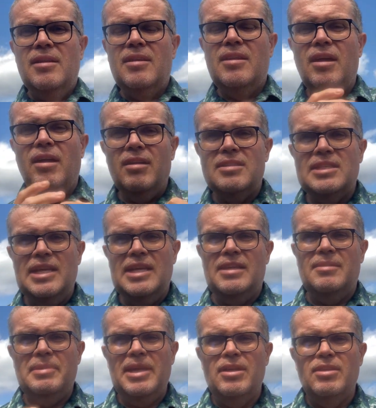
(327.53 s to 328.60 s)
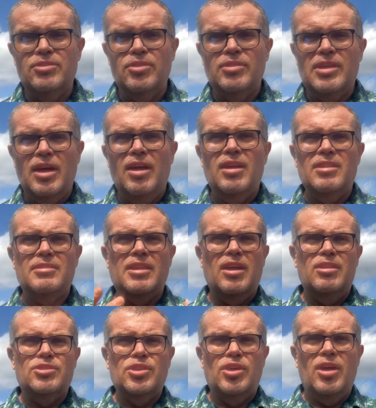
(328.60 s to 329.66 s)
guarding, be on your guard,
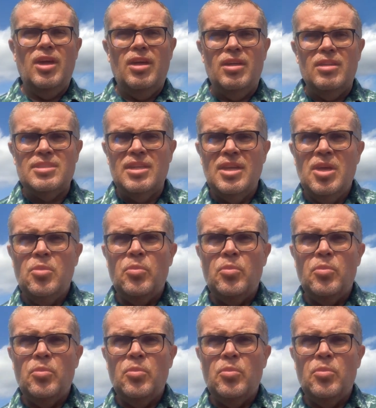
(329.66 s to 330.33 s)
guard your heart.